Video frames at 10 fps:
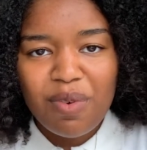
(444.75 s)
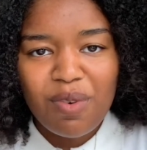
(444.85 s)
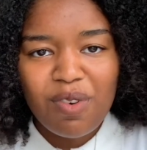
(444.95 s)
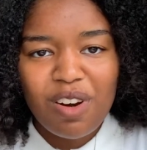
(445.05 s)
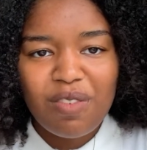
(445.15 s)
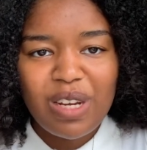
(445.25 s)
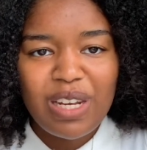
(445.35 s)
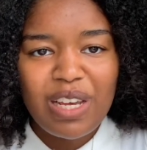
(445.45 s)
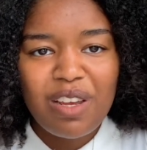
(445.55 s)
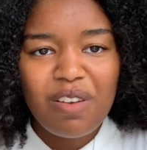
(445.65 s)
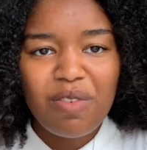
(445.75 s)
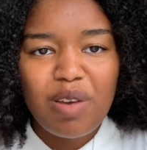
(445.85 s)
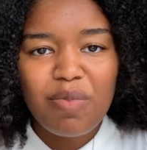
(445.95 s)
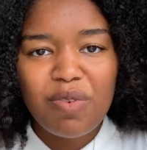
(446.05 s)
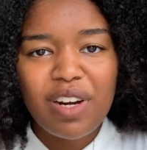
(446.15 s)
or reading
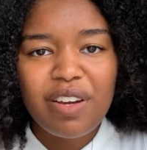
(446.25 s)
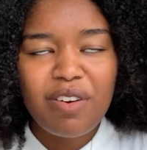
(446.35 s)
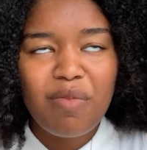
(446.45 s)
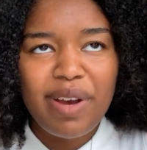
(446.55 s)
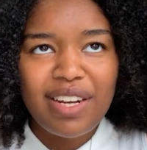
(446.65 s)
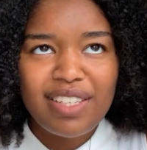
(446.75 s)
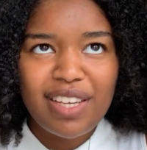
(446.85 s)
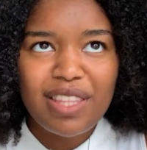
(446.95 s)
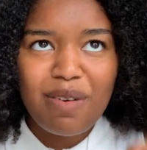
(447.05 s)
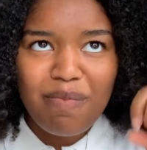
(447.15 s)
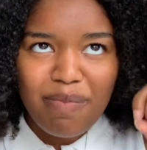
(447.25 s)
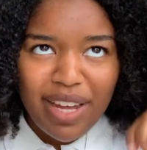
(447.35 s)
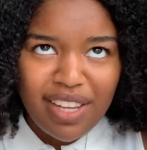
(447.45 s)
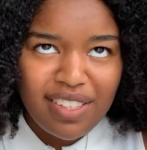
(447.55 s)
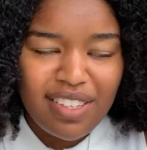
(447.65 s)
right before I go to bed is like the
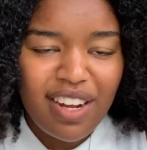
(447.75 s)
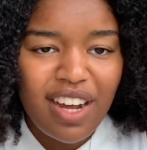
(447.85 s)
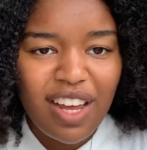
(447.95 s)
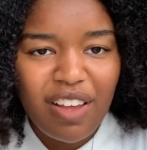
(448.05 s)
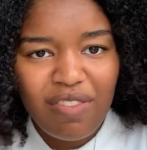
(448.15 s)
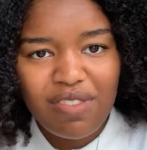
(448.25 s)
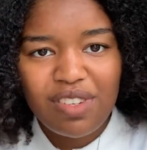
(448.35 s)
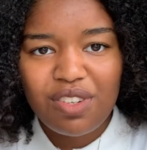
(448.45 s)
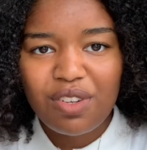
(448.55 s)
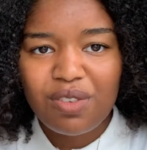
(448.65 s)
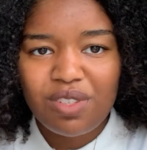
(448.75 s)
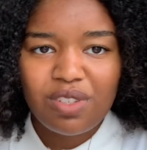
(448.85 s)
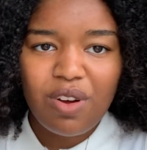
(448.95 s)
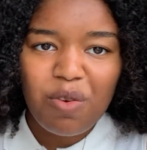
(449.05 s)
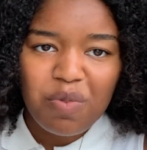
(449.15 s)
best times to
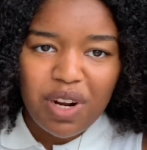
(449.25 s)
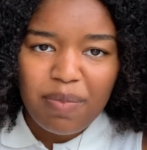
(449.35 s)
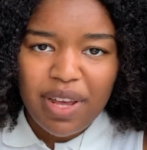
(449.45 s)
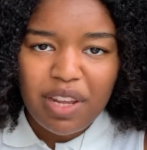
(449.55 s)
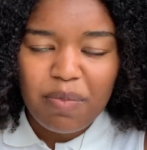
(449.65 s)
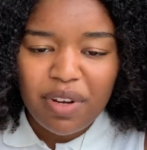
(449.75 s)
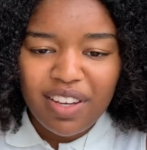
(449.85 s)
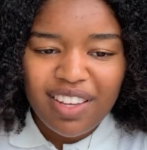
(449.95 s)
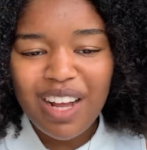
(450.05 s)
just open up any book.